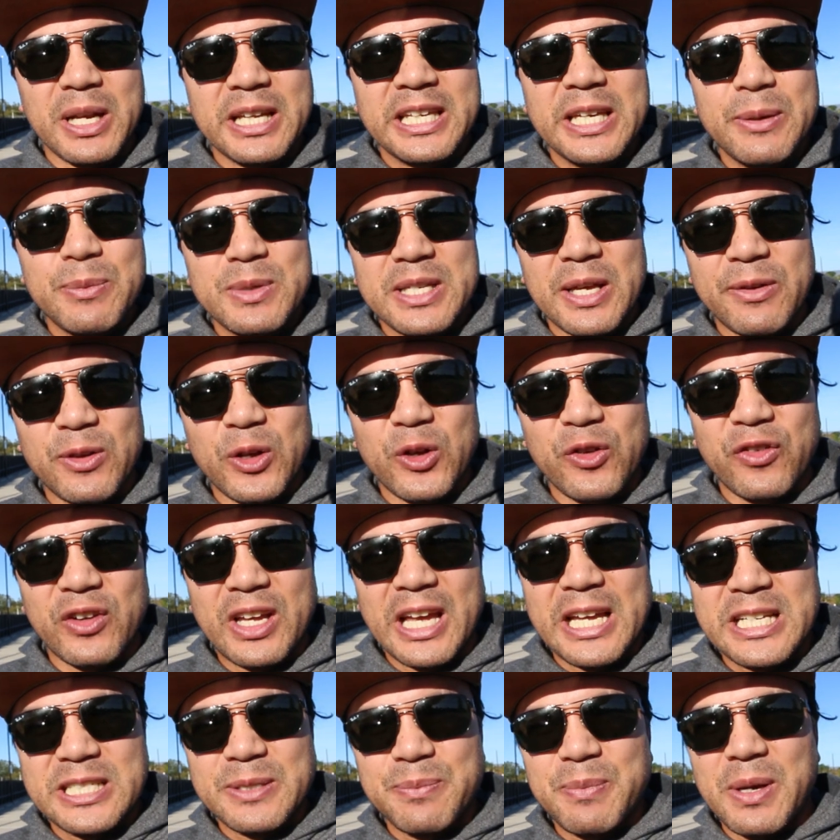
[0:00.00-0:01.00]
button, give me some
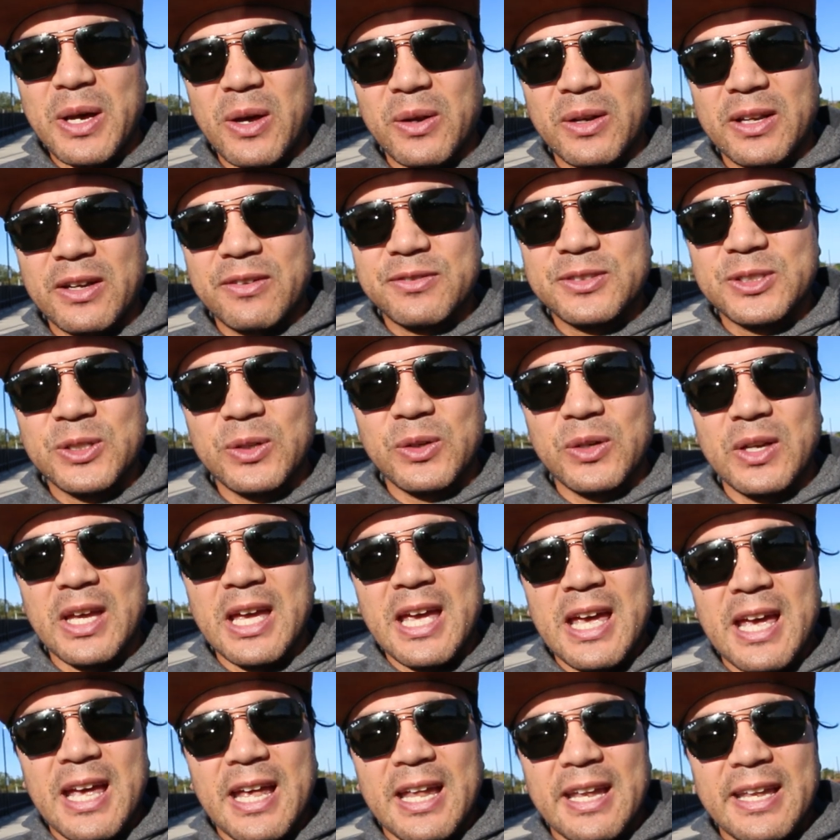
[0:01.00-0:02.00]
notification bell, I'd love to.
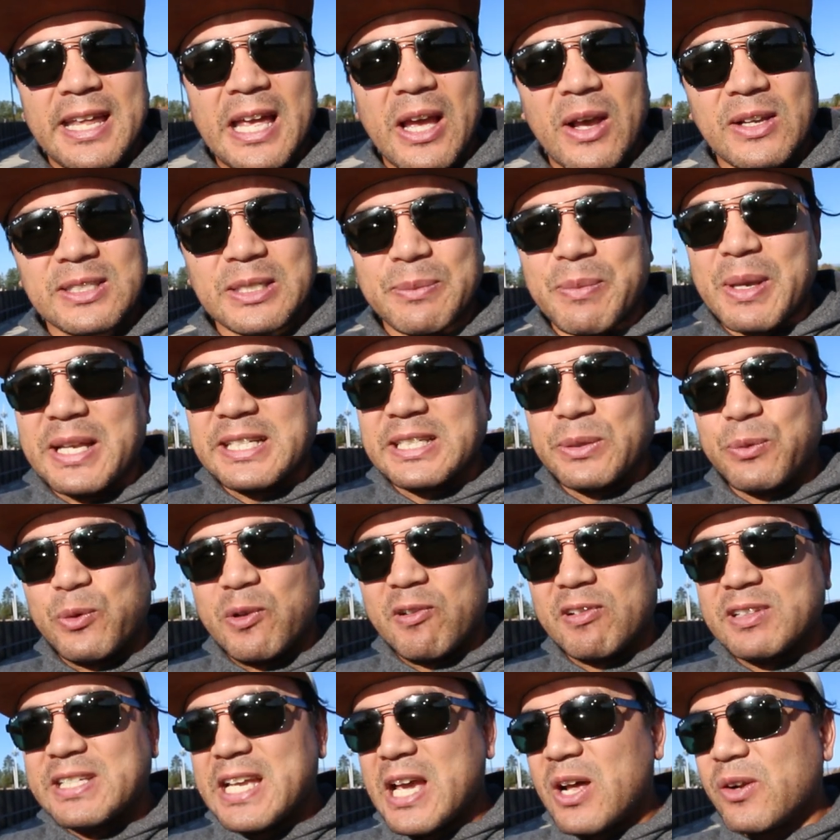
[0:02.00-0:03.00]
Now, as I mentioned,
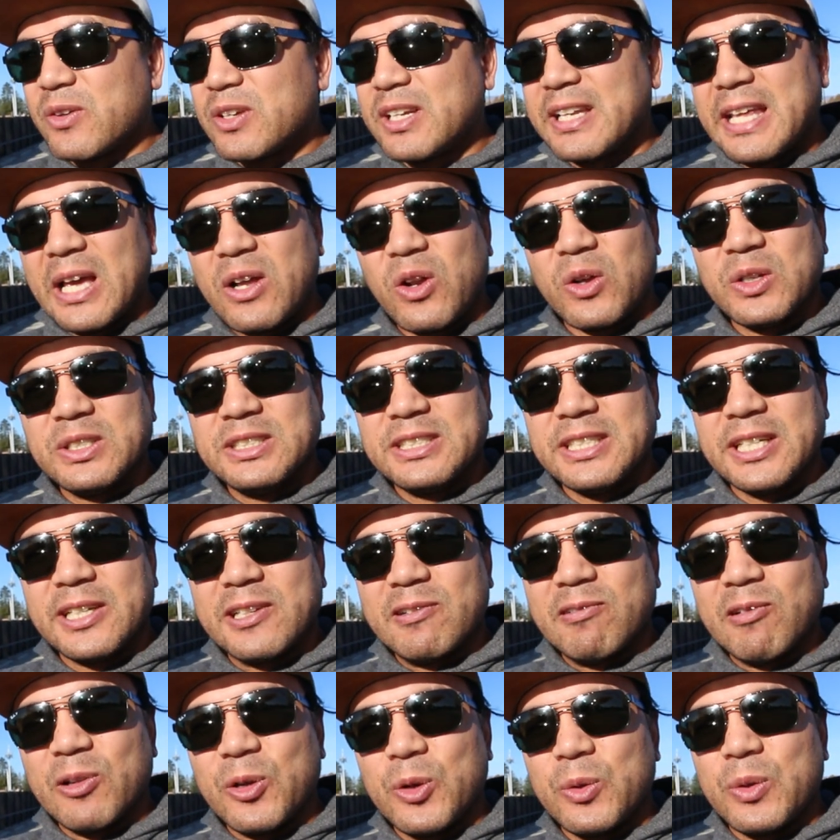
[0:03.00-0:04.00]
we're in down Glenelg on
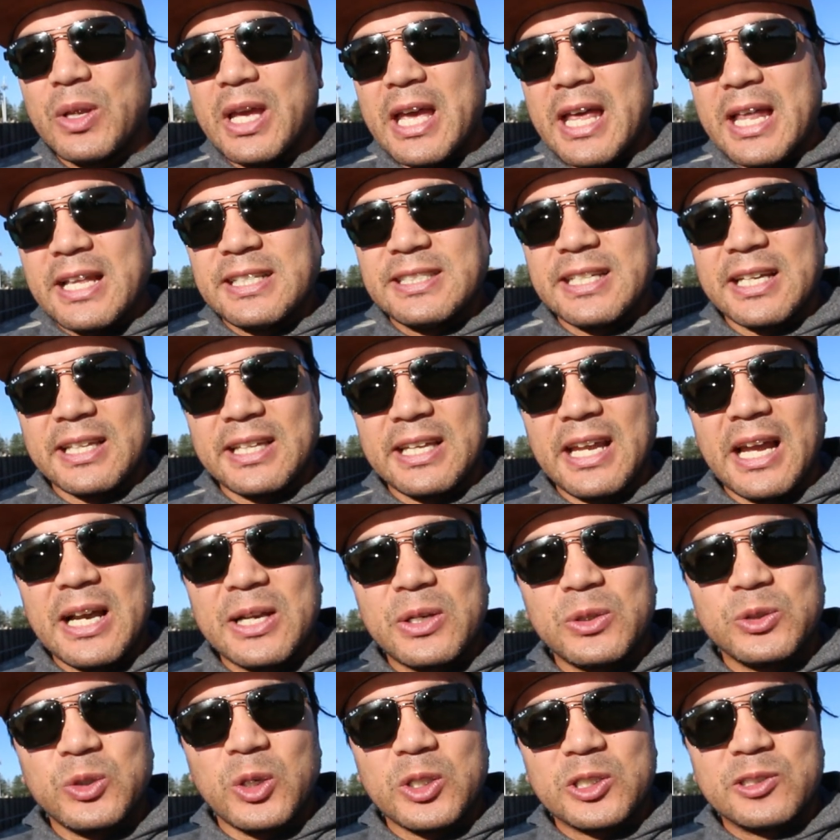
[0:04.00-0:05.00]
Jetty Road, check out the
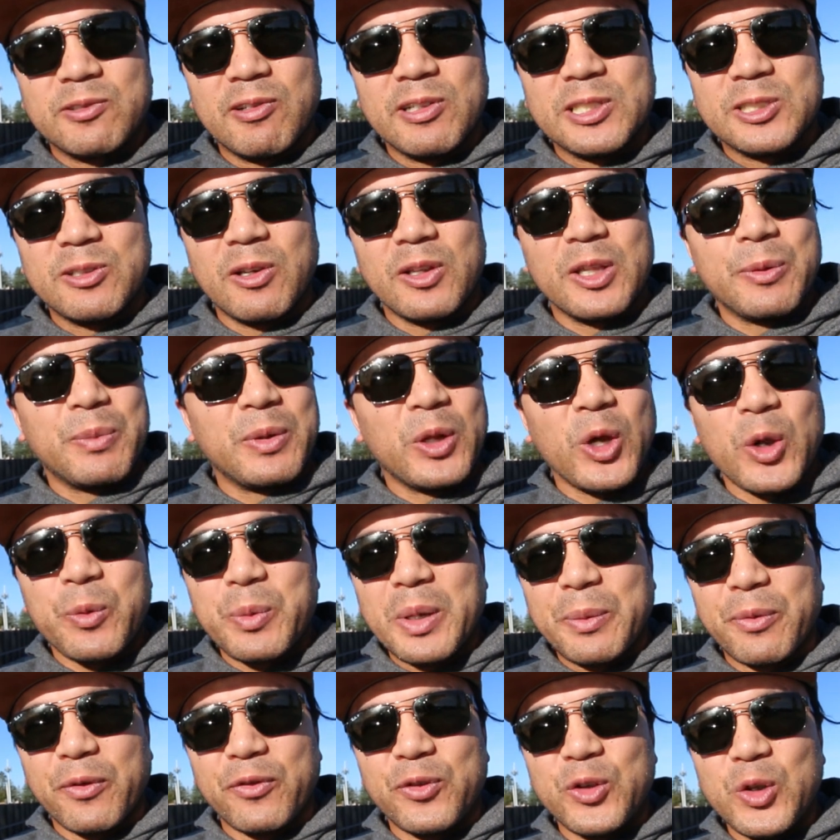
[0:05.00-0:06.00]
Uncle Doc's restaurant. They've been
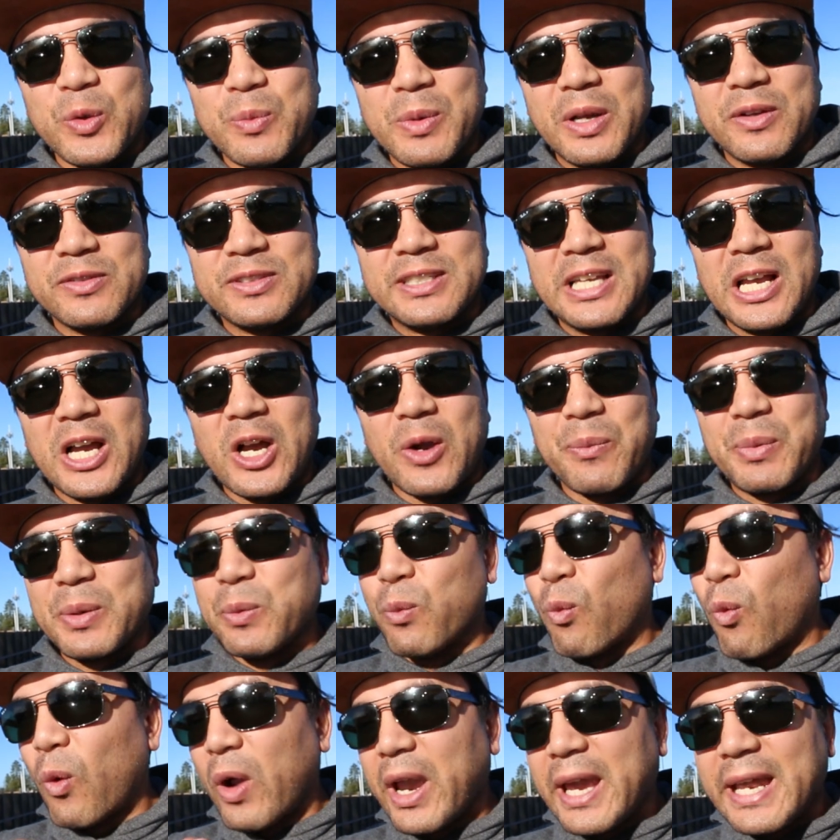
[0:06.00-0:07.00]
open up a few months now, I've
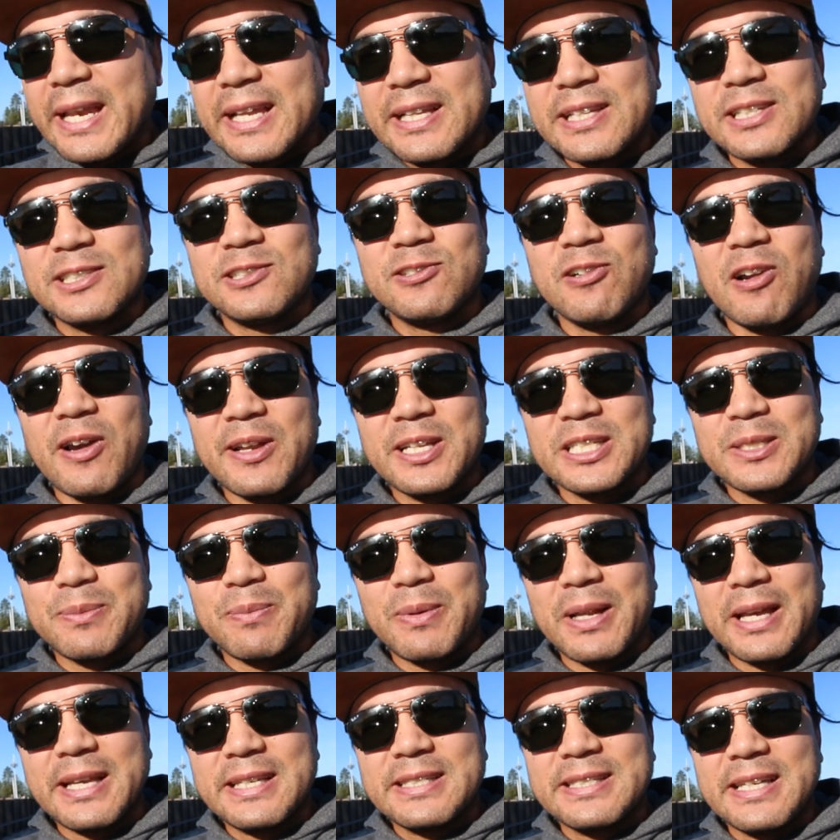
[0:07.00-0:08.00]
been waiting to try this
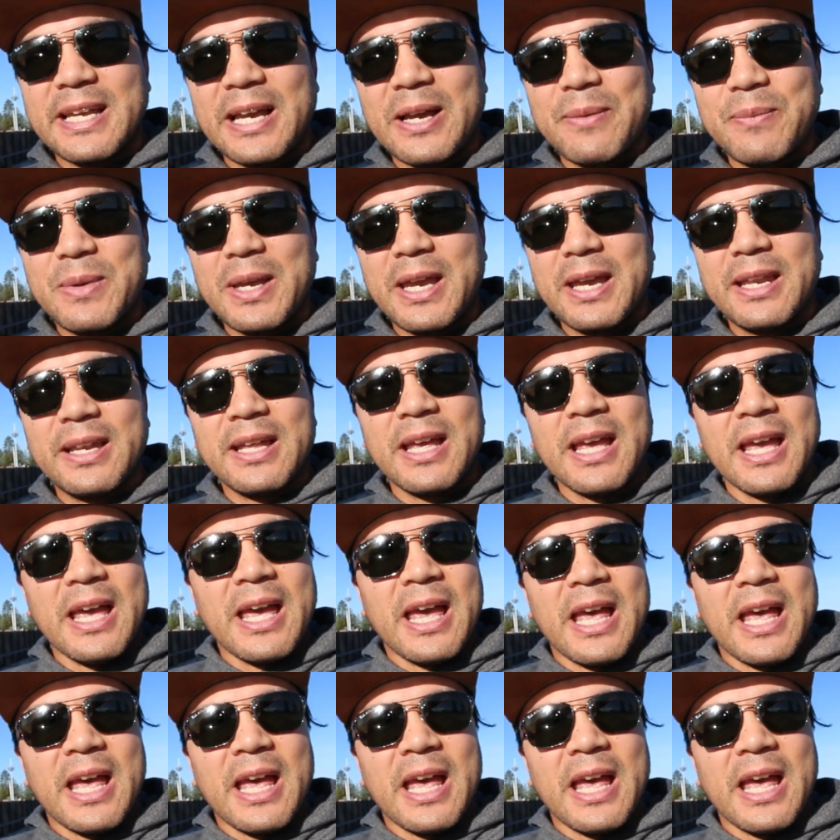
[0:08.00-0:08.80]
place out, man.